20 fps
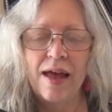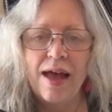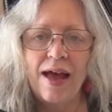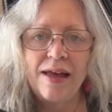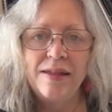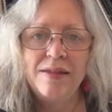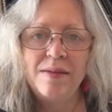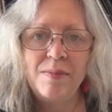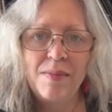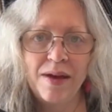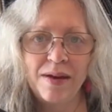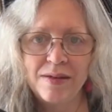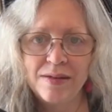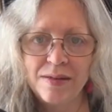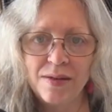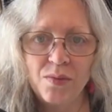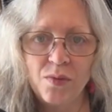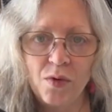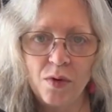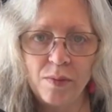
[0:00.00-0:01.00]
And the
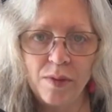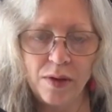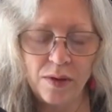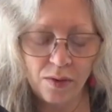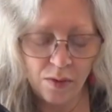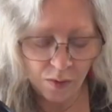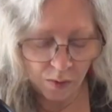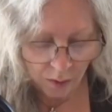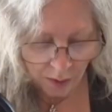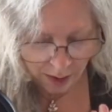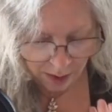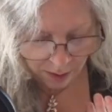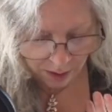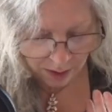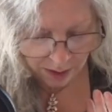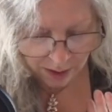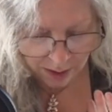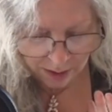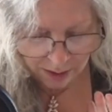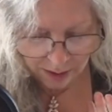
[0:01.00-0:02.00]
medicine woman
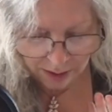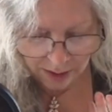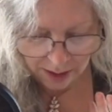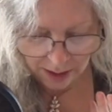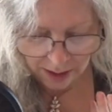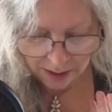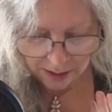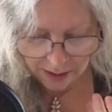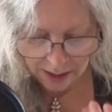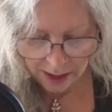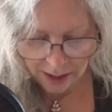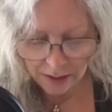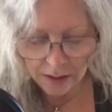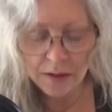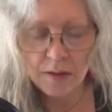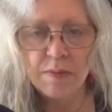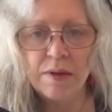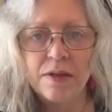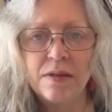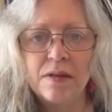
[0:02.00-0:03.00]
wearing the
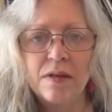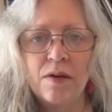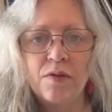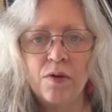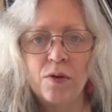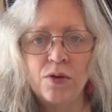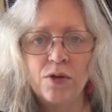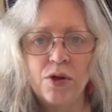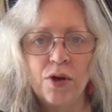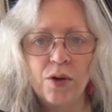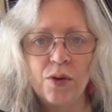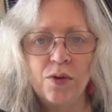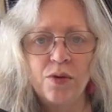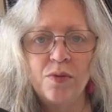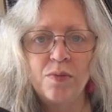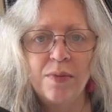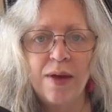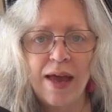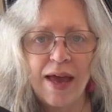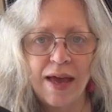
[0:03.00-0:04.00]
talismans of her
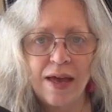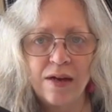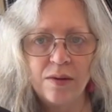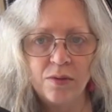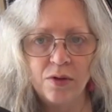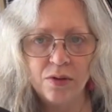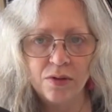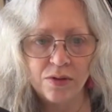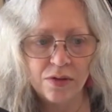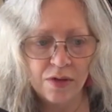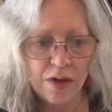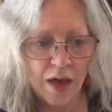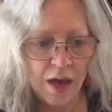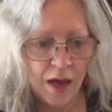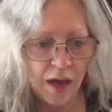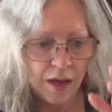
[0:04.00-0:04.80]
totem animals.